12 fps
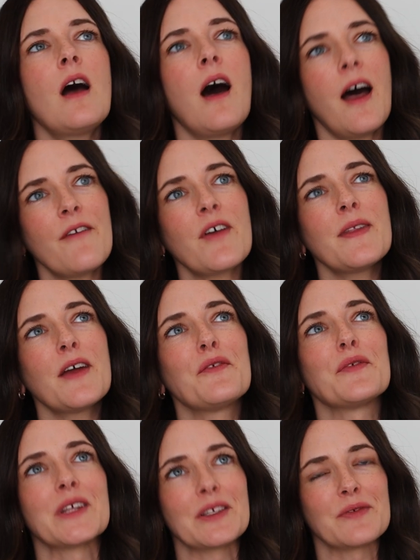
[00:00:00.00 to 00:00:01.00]
I found that
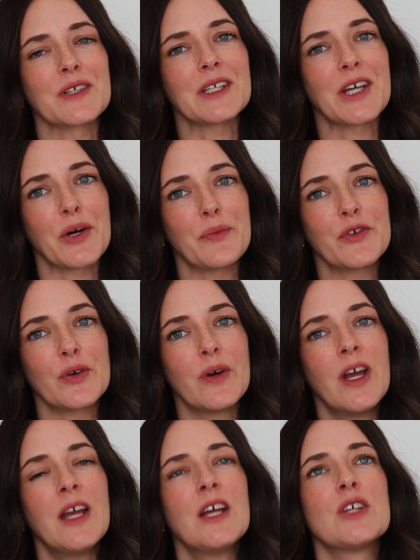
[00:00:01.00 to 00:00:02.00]
really, really helpful.
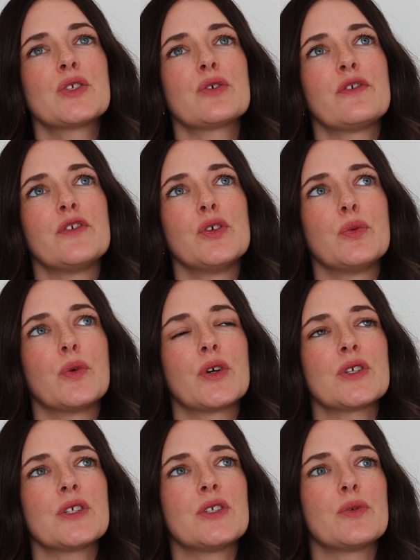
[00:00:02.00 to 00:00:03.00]
So if you
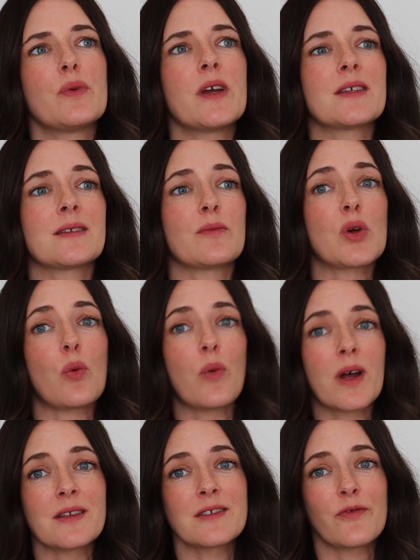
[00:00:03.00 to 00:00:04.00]
want to wear something
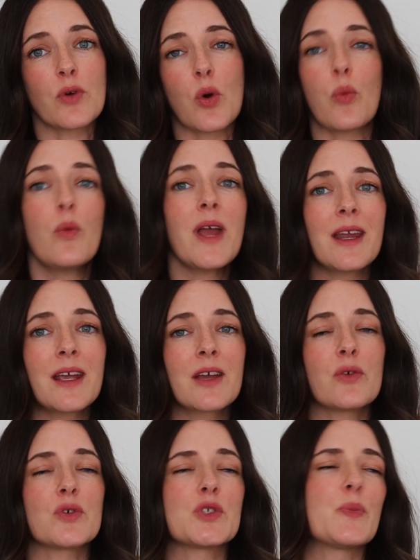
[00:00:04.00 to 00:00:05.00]
once for a
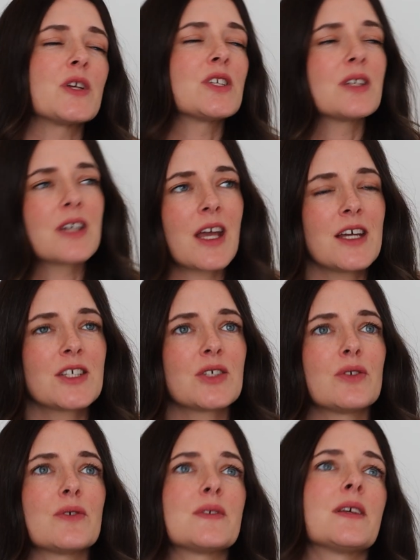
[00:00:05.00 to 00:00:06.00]
wedding or a special occasion or